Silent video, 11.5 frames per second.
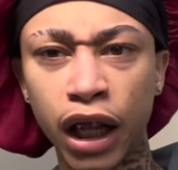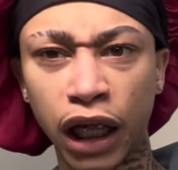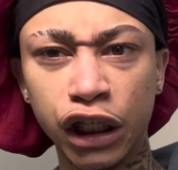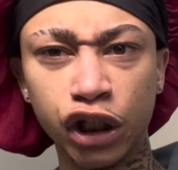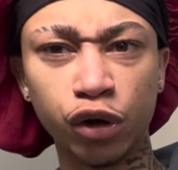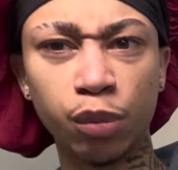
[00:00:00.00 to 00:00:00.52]

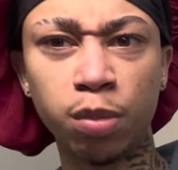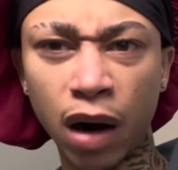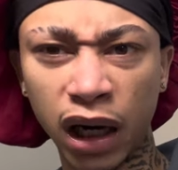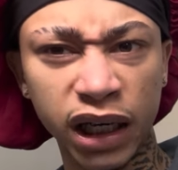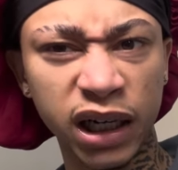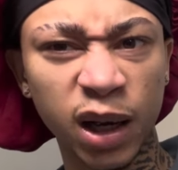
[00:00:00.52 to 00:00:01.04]
Like, you're
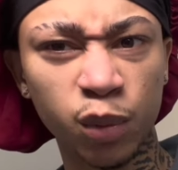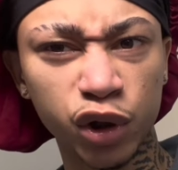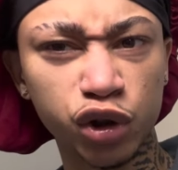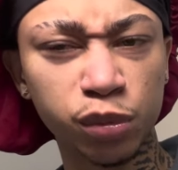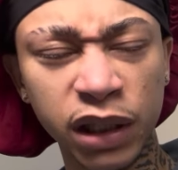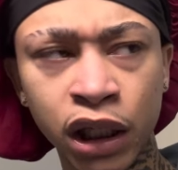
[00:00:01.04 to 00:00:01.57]
bugged. Like, what do
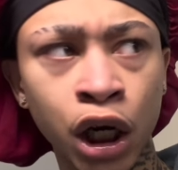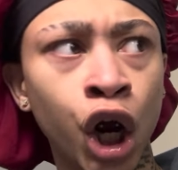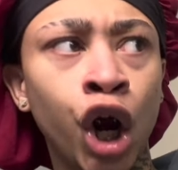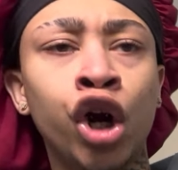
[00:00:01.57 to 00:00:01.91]
you mean?